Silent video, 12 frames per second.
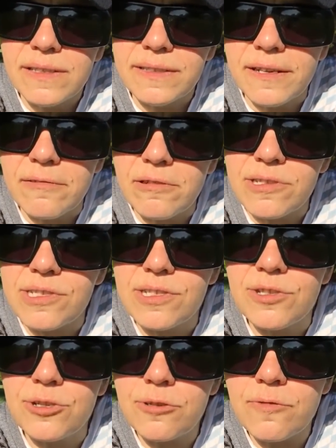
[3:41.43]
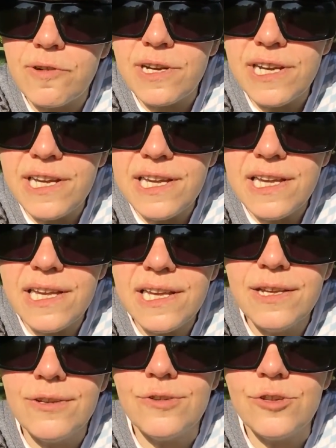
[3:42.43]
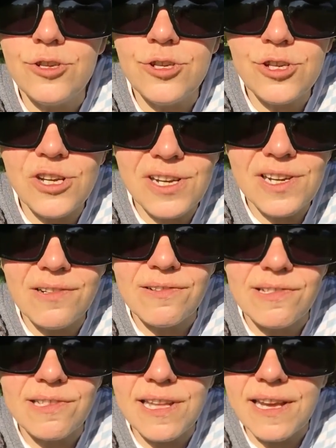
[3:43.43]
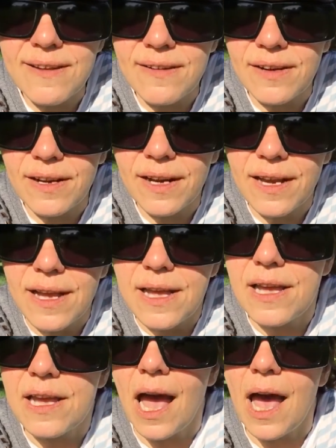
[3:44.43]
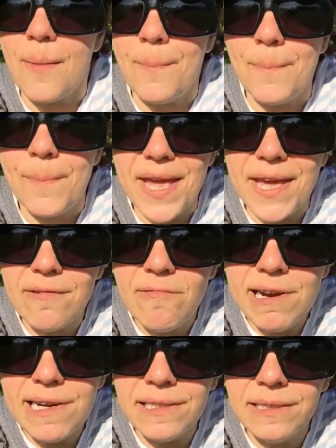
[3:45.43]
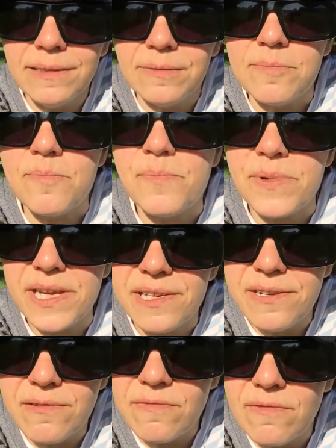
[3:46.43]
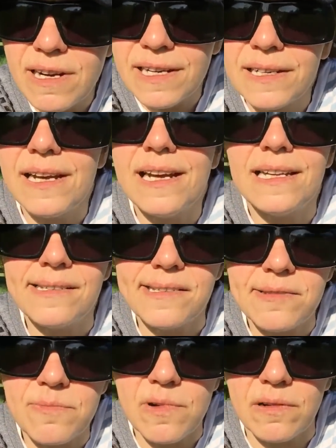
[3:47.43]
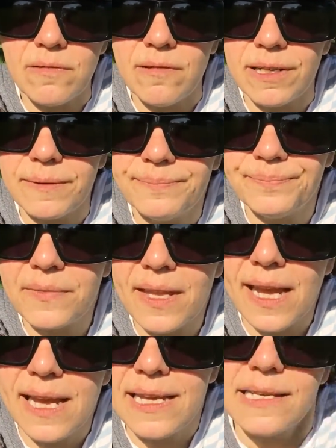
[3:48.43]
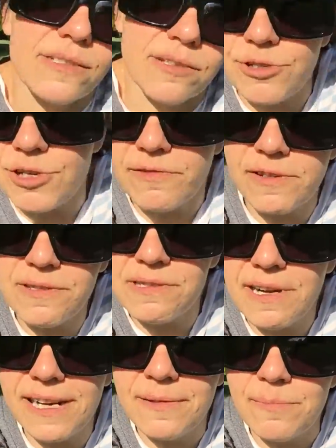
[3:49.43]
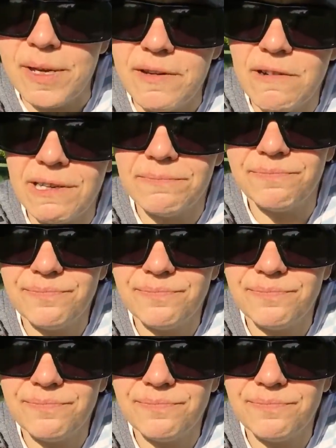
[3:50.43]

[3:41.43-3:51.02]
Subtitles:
there was three chairs there. A big one, medium one, and small one. So she first tried the big one.